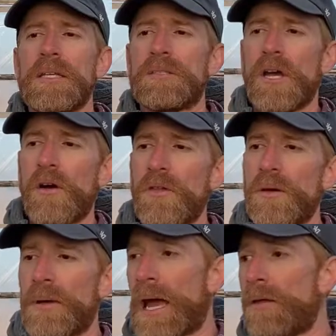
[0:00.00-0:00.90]
tell
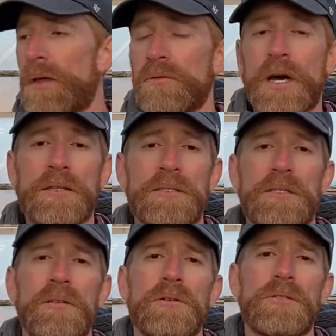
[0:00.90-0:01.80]
them how they'd like to
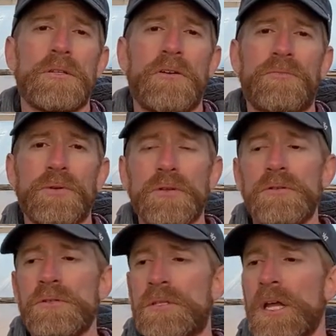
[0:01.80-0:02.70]
see their stuff
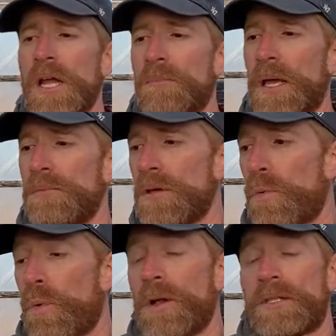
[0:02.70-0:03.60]
produced, maybe
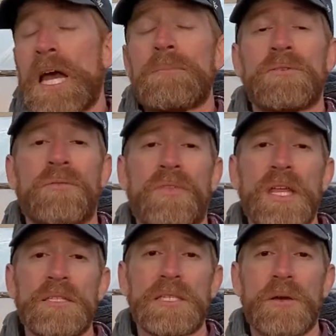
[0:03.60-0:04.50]
what types of
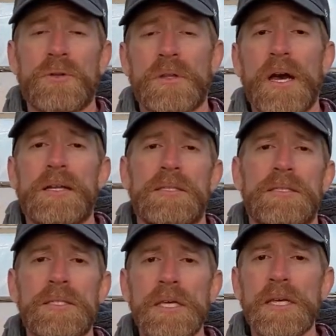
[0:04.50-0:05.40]
things they would like to
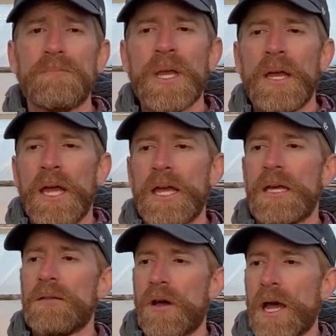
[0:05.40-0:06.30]
see.
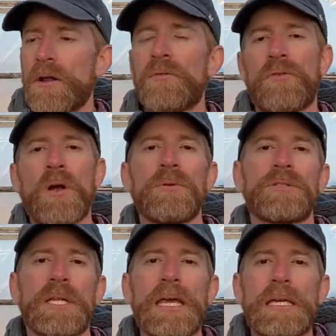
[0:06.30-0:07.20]
And I know farmers
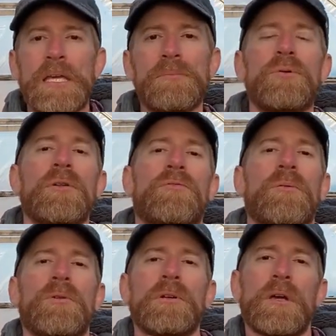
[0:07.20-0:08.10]
take input
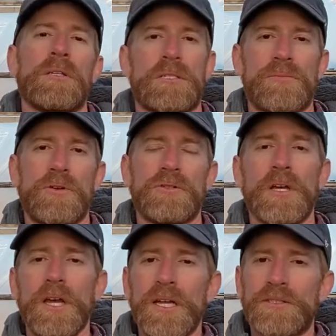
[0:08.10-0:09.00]
from their customers.
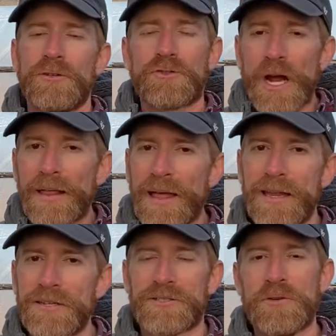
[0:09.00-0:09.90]
So try that
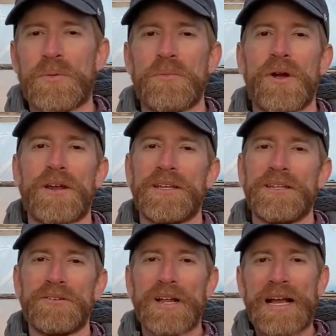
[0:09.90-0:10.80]
in a supermarket and
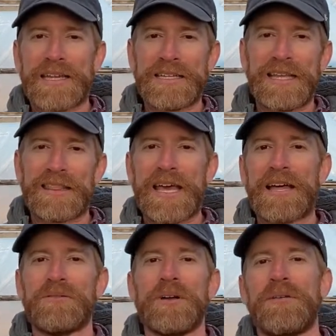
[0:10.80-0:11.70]
you're not going to get
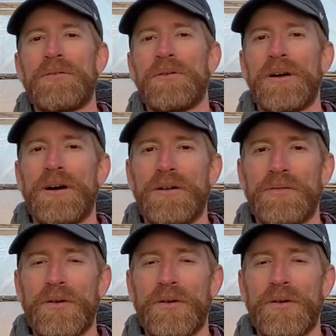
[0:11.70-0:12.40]
that level of a